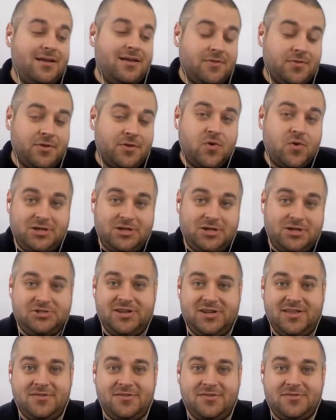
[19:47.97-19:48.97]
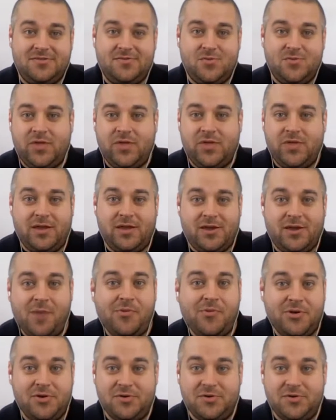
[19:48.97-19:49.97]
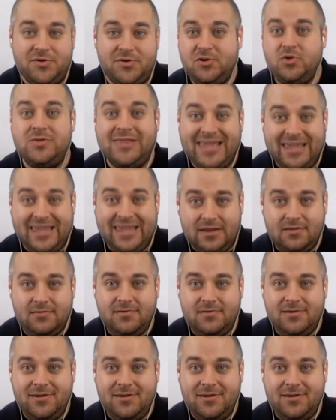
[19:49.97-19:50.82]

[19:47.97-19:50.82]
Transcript: The question is, were they a couple years too late?